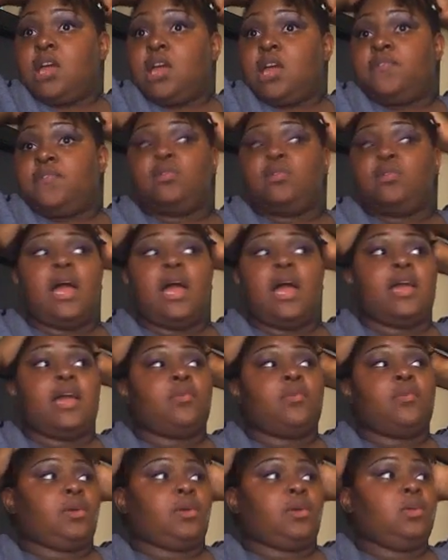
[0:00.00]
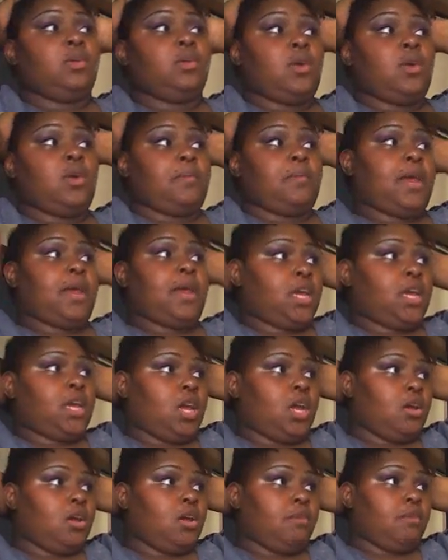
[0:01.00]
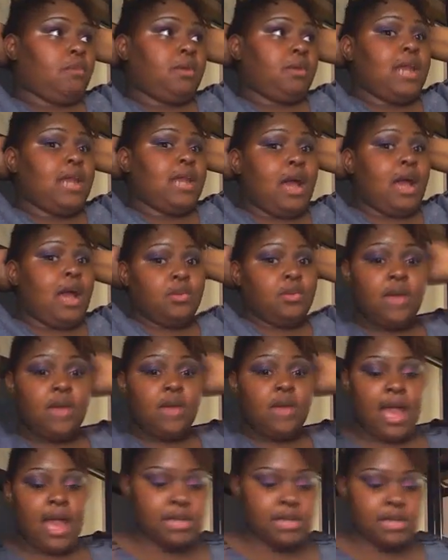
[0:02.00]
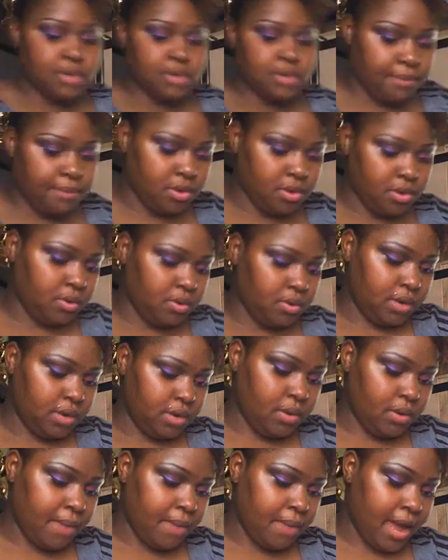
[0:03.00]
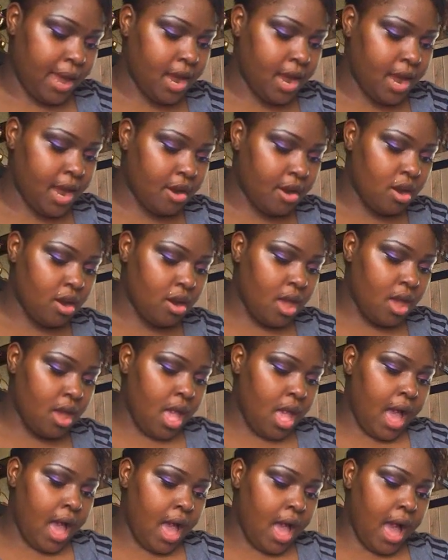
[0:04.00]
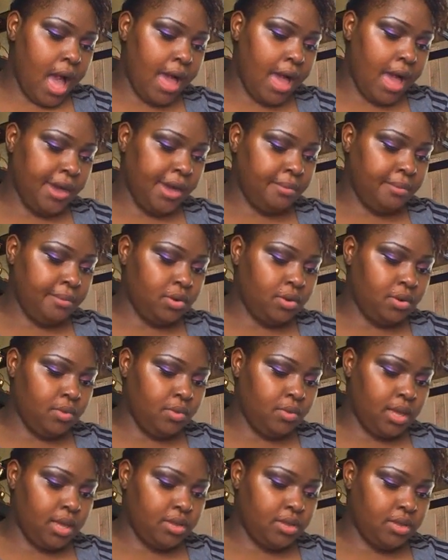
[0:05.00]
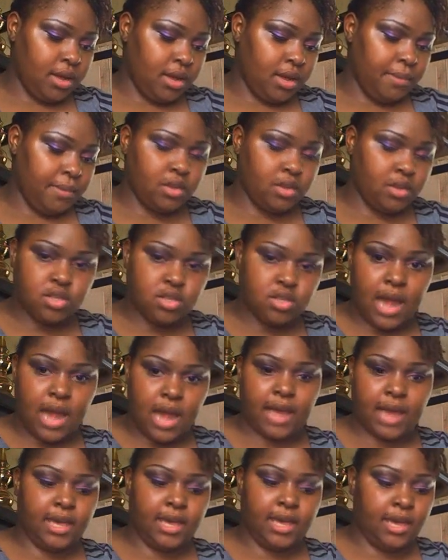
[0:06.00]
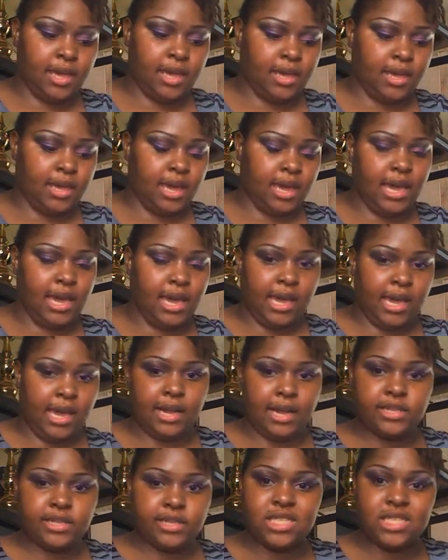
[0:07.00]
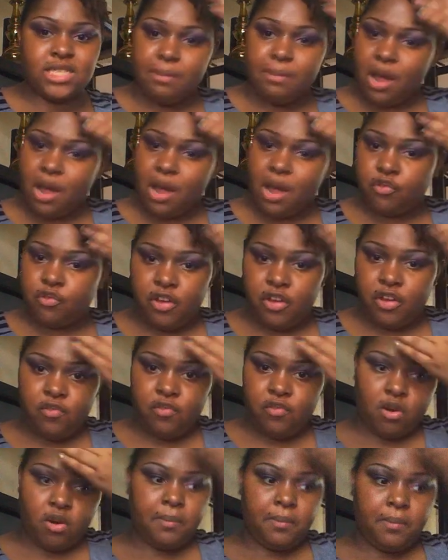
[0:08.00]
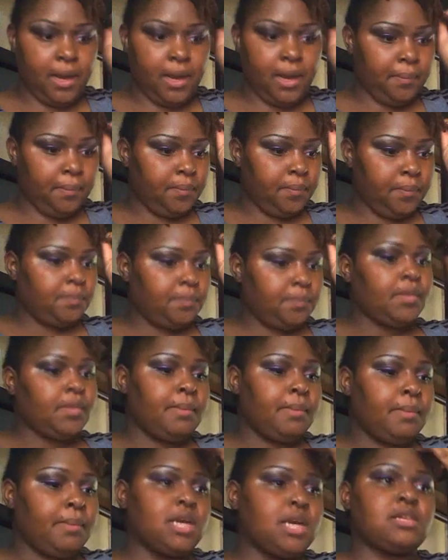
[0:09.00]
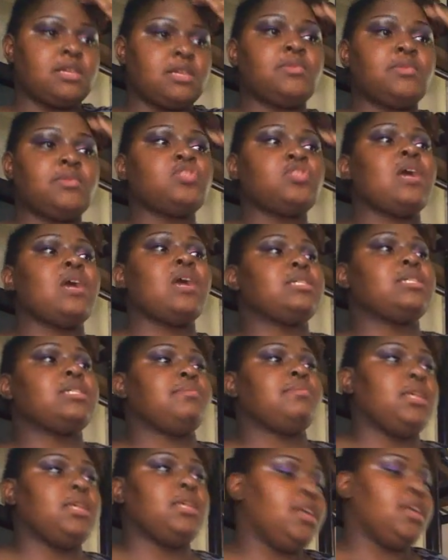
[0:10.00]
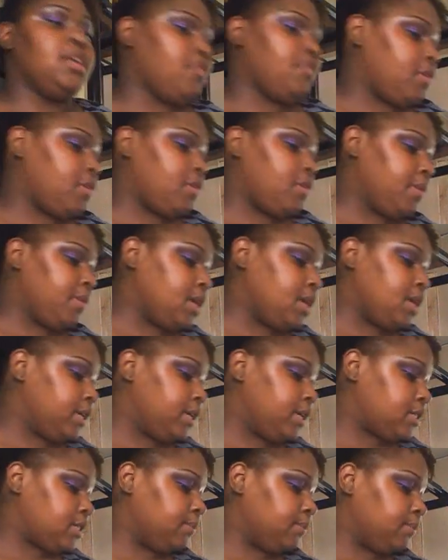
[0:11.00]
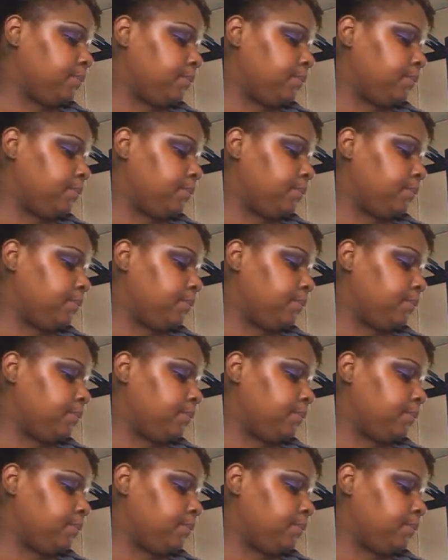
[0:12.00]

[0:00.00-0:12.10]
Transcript: If you like really want a manicure, but now you guys, what I'm doing with my hair I am doing um, interlocking and semi-free forming because I want to try something different because